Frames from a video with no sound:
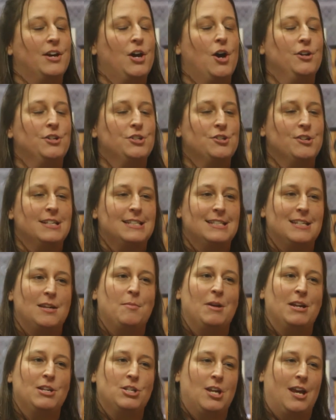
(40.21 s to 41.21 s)
culture at
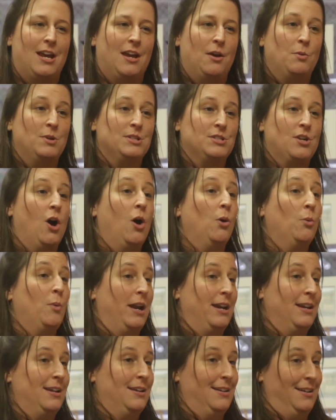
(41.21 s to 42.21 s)
CMHA was
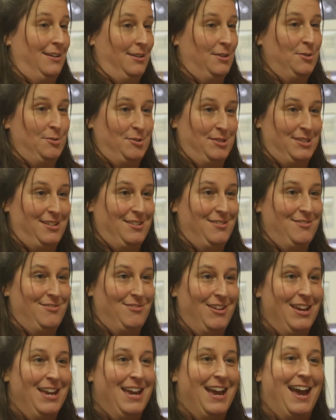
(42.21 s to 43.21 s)
already
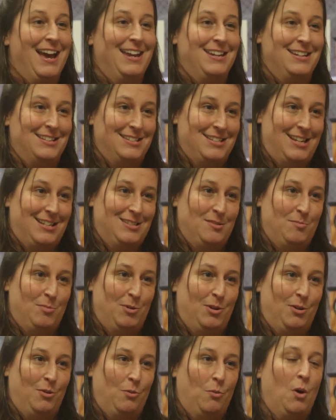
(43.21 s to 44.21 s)
inclusive and
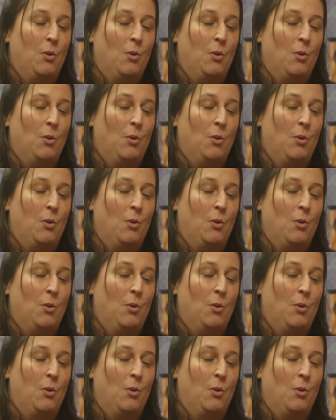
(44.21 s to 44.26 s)
accessible.